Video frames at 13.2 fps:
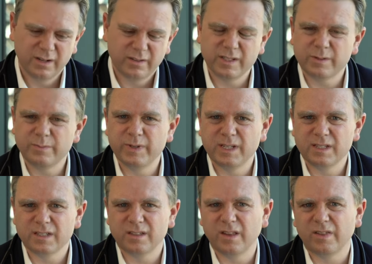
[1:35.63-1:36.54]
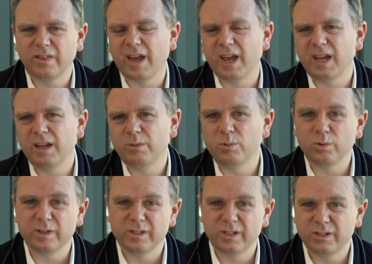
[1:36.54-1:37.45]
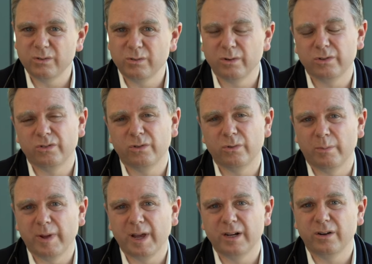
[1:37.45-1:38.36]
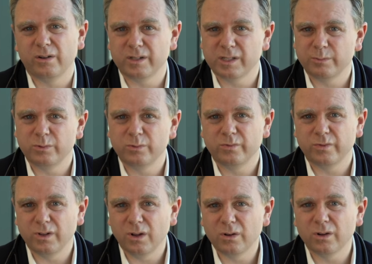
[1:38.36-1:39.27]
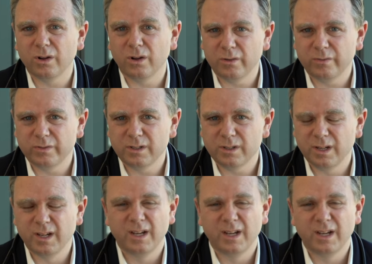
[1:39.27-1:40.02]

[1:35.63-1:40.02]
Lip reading: This means that they will continue to remain in hospital for longer often.